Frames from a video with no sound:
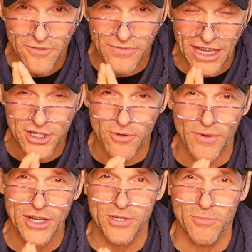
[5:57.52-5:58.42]
flexion
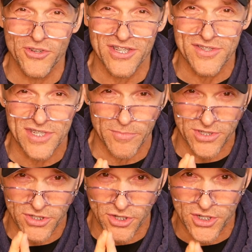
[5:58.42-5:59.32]
range of motion
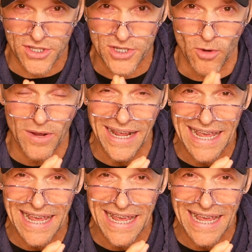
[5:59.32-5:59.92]
substitution, so what I